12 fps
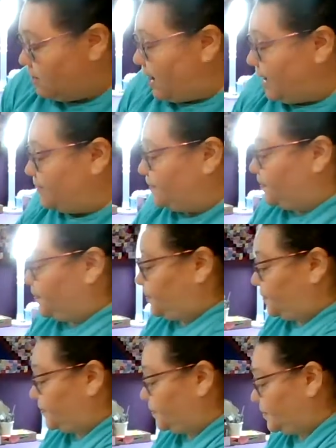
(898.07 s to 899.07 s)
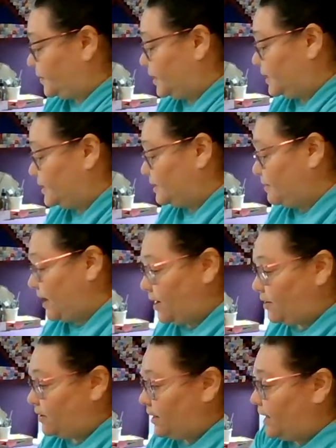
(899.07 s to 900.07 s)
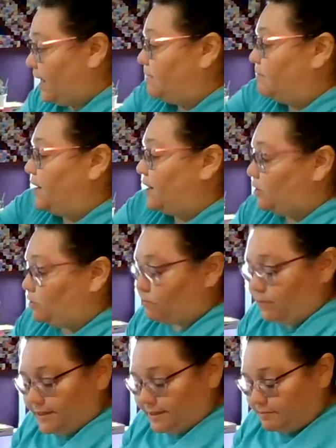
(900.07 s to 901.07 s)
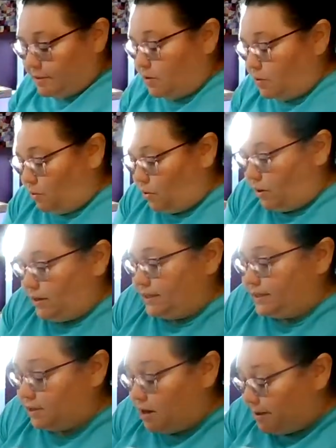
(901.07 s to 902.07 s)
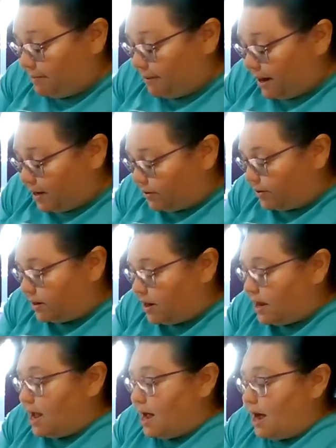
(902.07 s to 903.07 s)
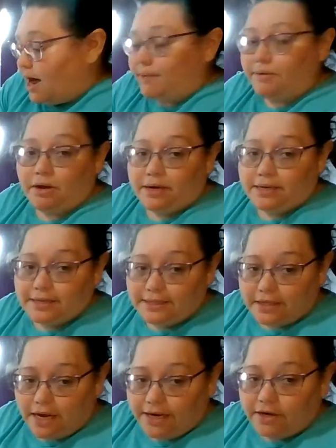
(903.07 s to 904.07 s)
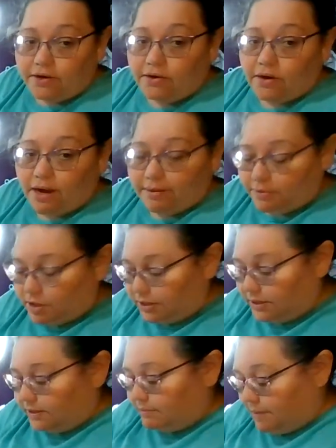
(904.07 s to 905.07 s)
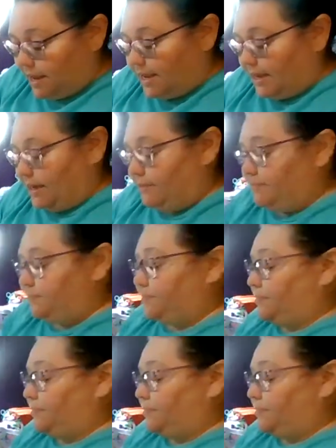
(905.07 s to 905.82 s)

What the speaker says: Okay. This is a pattern again by Charisma Horton. It's not my pattern. I'm not a designer. I'm just making it.